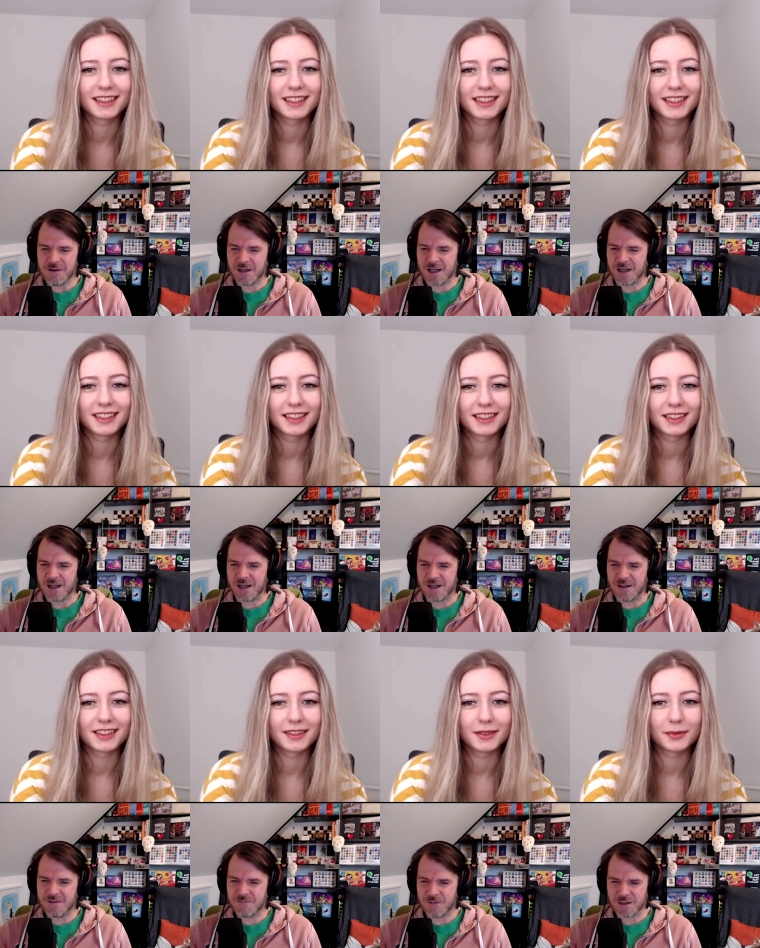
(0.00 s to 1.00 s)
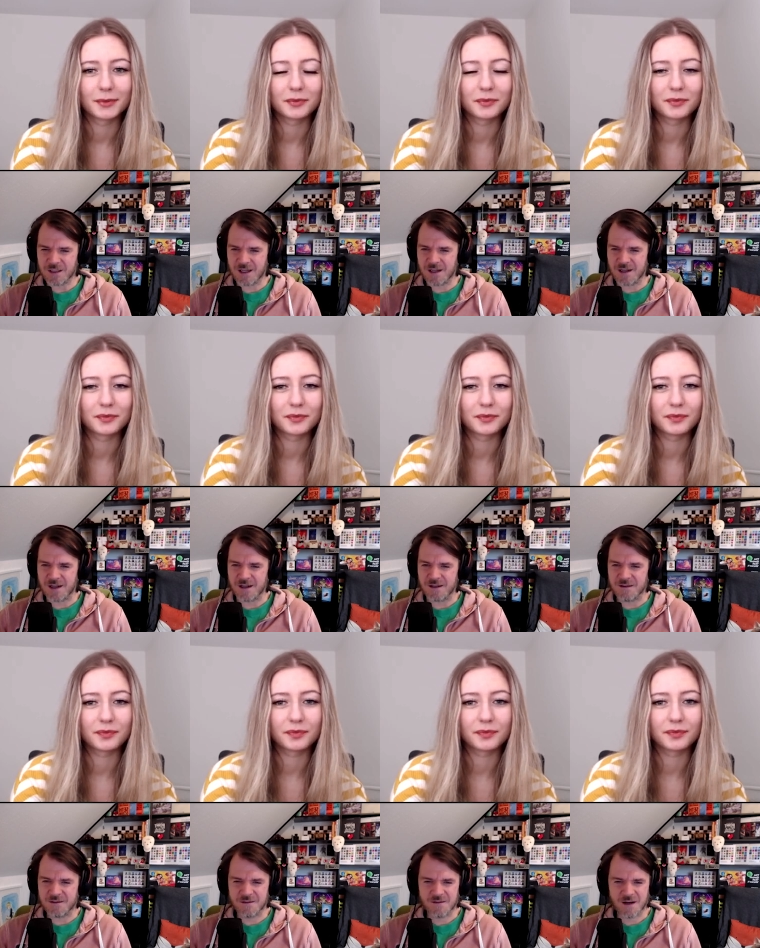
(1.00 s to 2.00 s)
Speaker 1: can I? What can I?
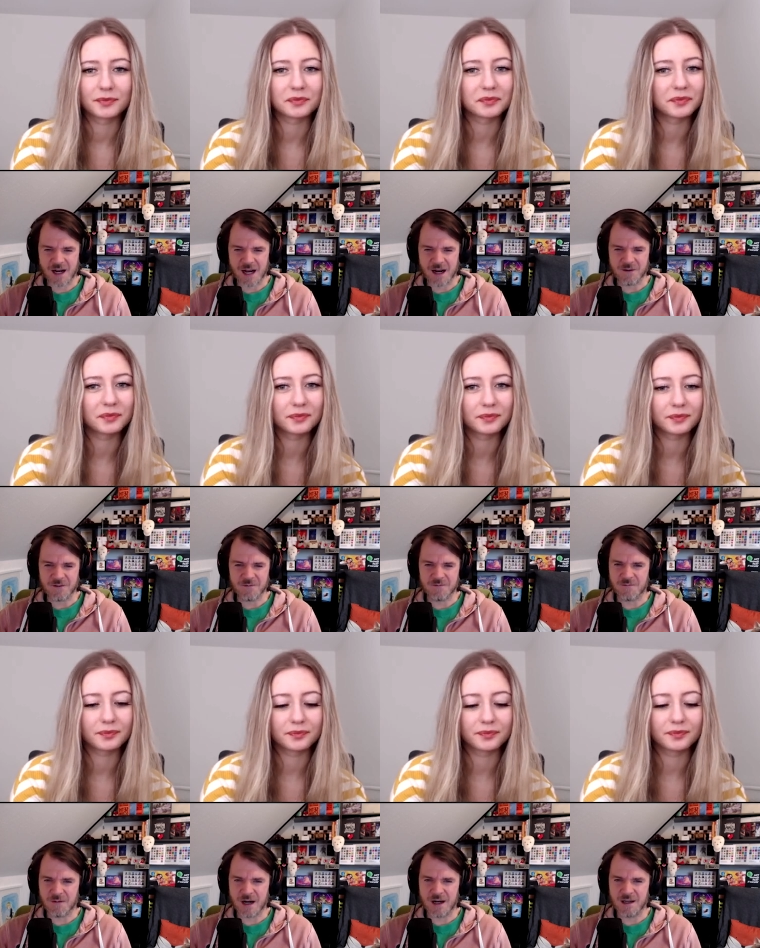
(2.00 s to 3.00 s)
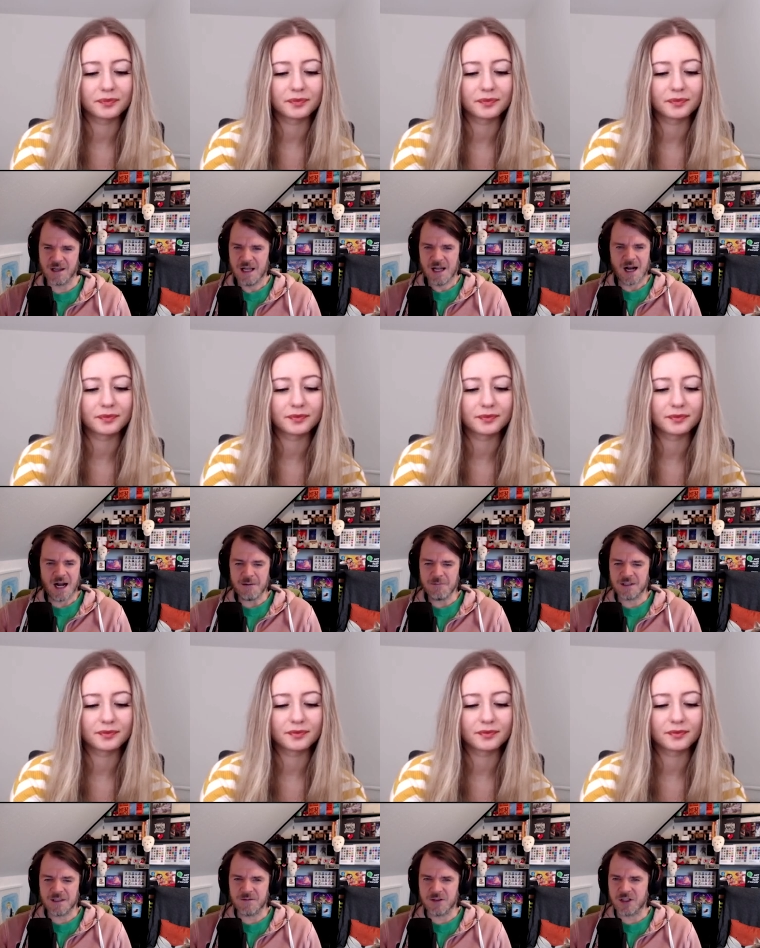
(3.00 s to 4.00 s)
How? Why? I would
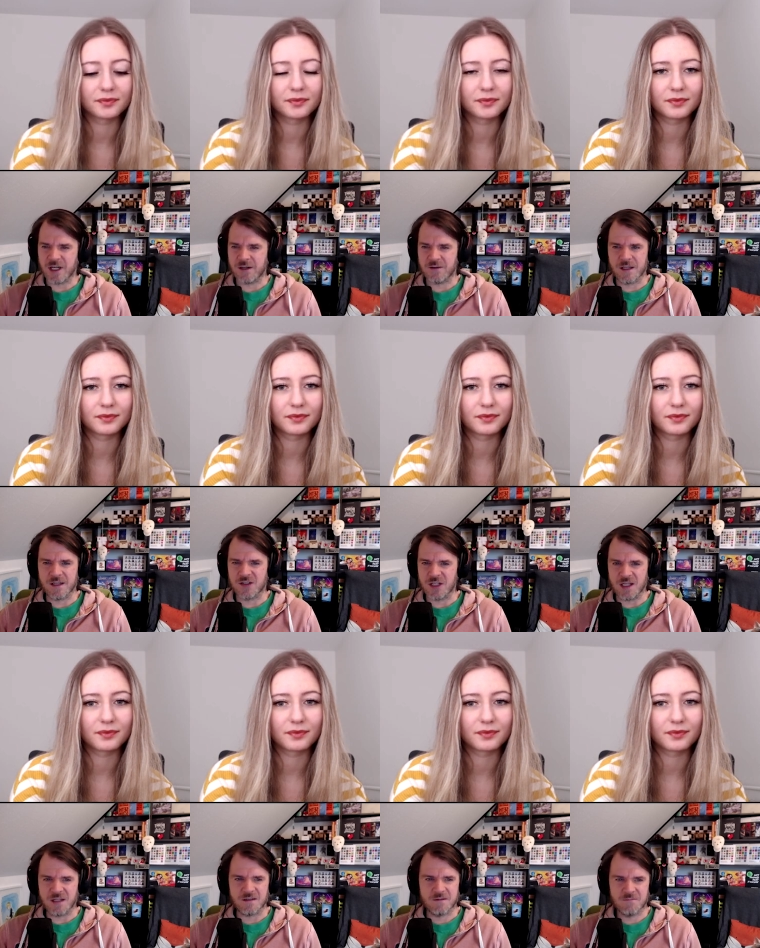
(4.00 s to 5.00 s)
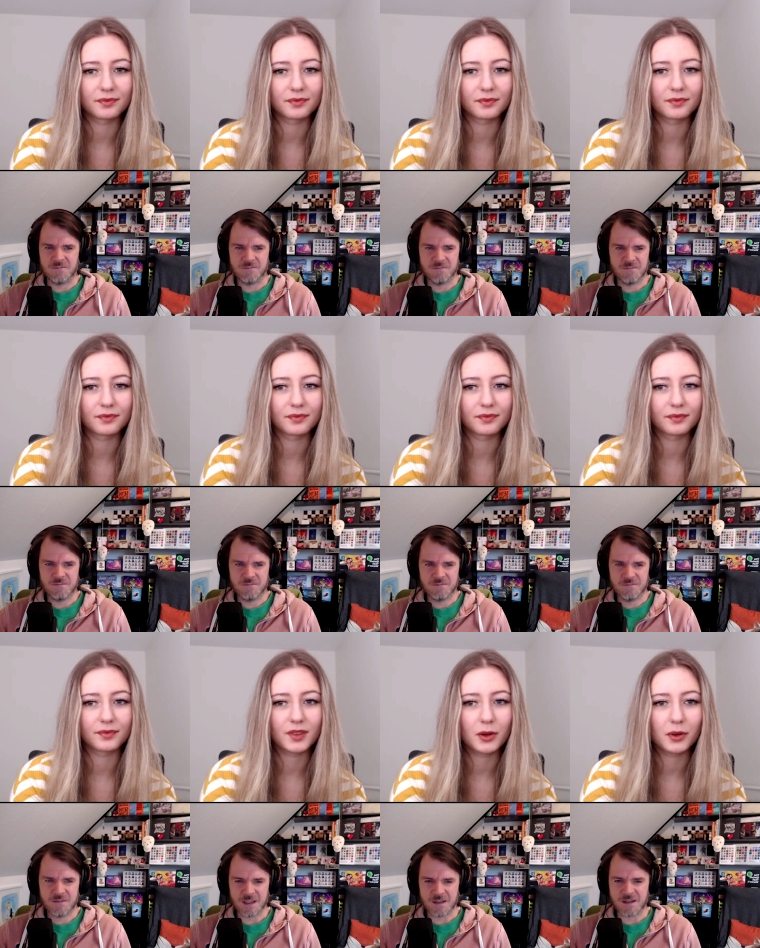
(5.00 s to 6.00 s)
give a check on h8.
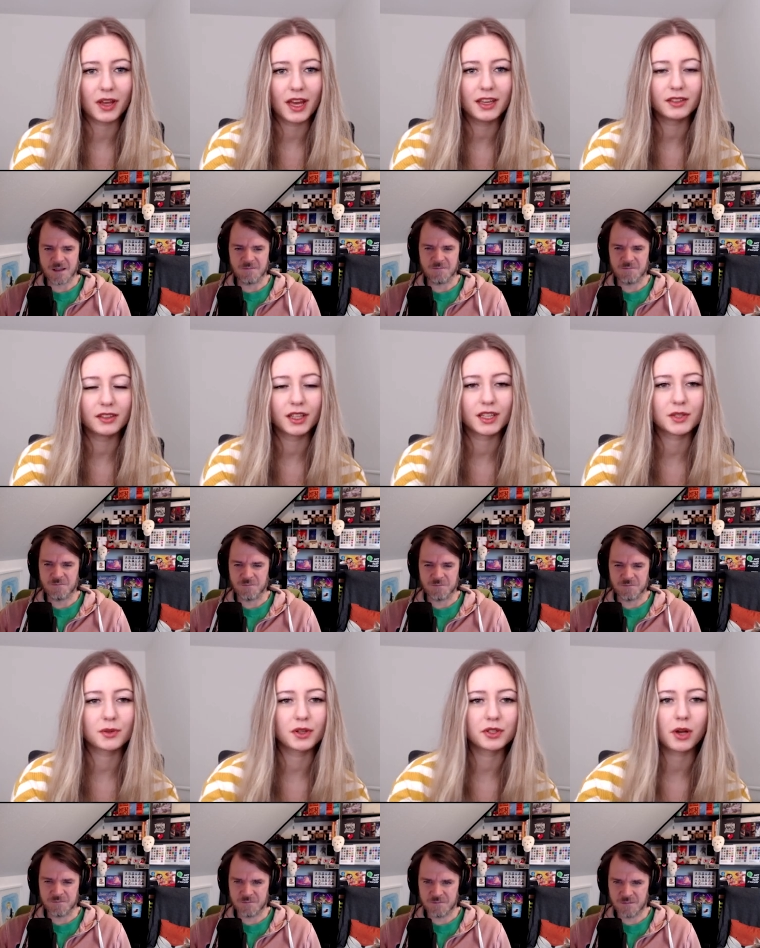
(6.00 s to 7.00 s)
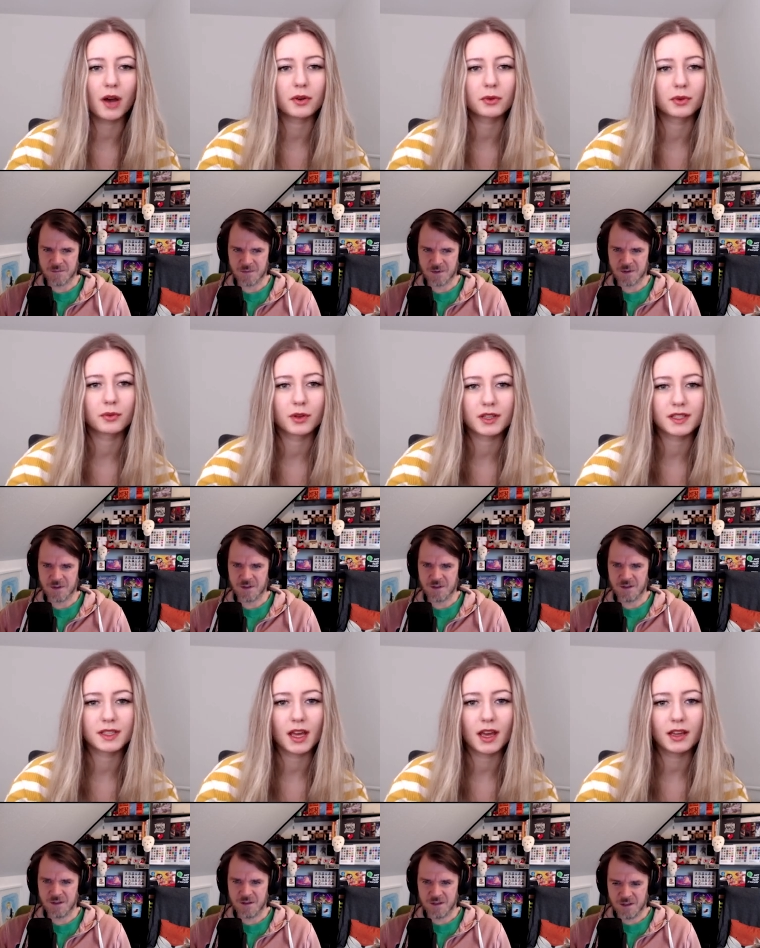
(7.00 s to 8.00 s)
Speaker 2: And okay, then he's going to cover with rook
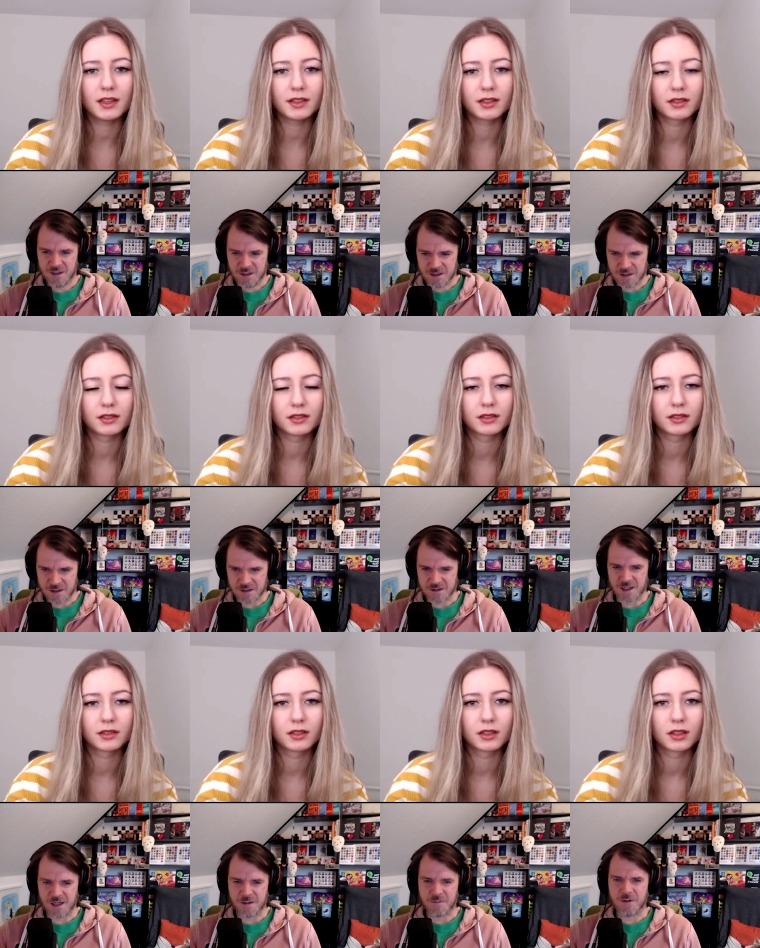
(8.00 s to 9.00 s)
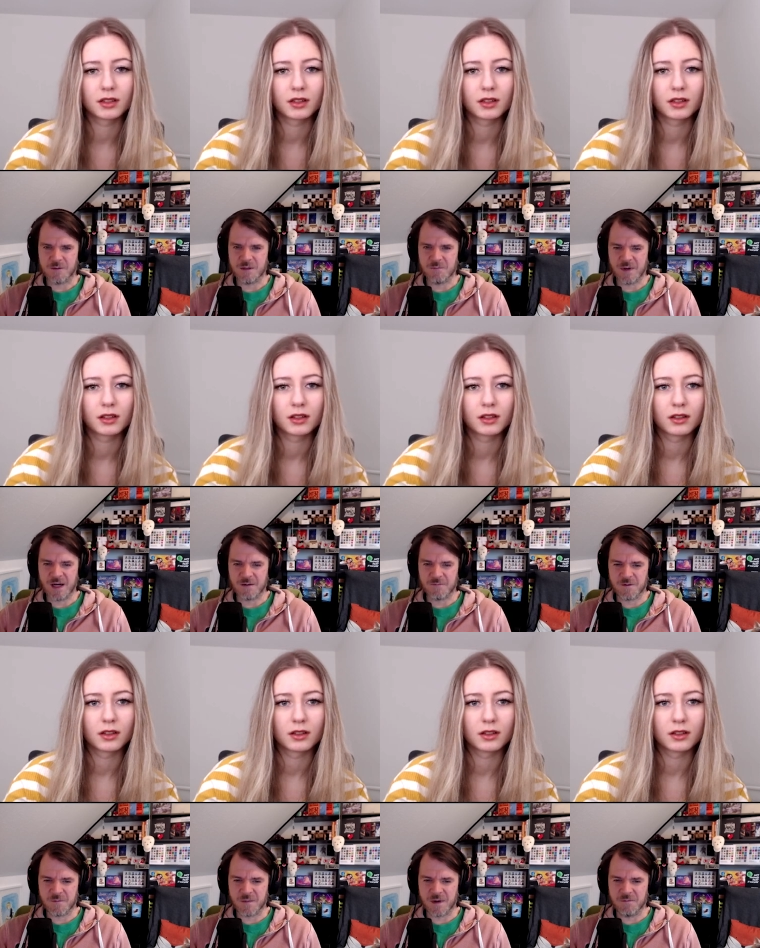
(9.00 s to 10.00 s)
c8.
Speaker 1: And then I'm going back
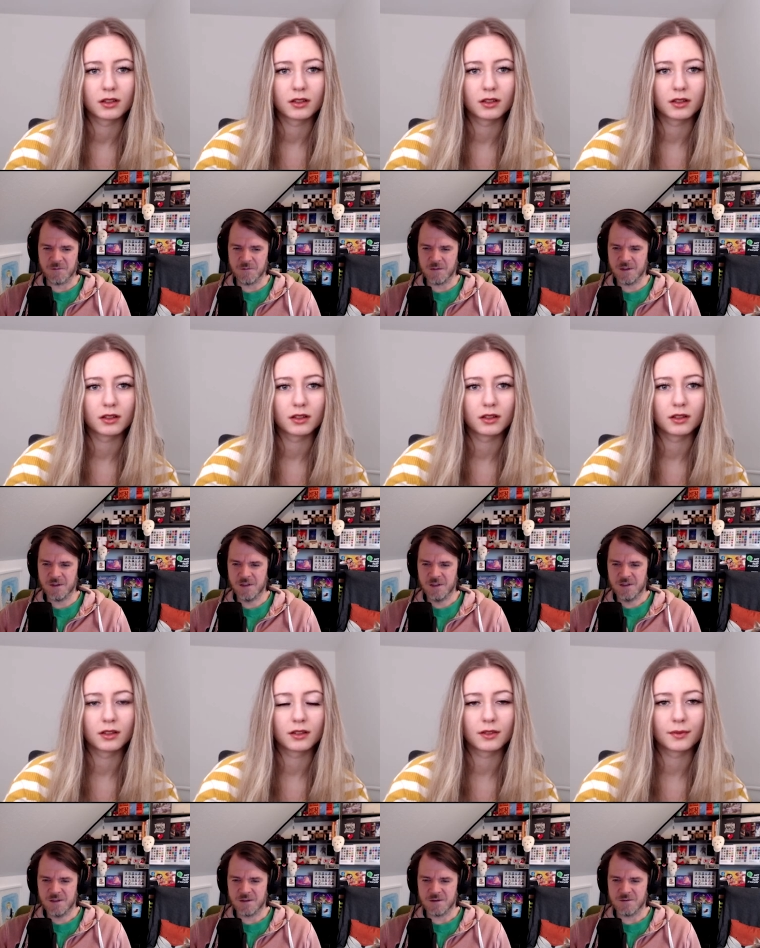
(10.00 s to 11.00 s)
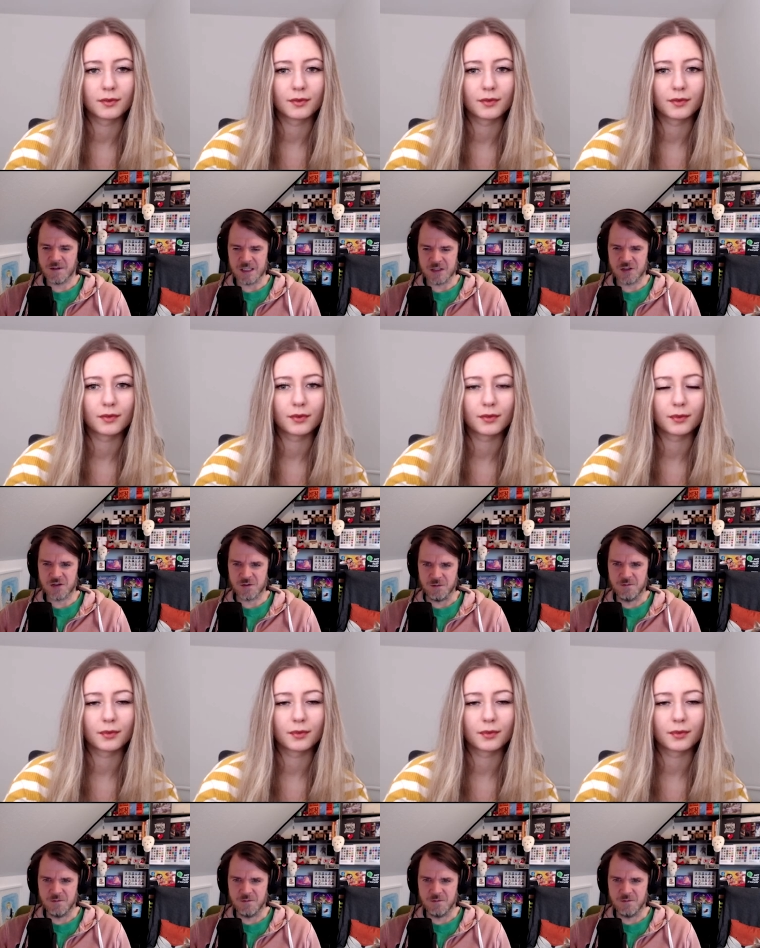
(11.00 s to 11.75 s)
with my rook to h2.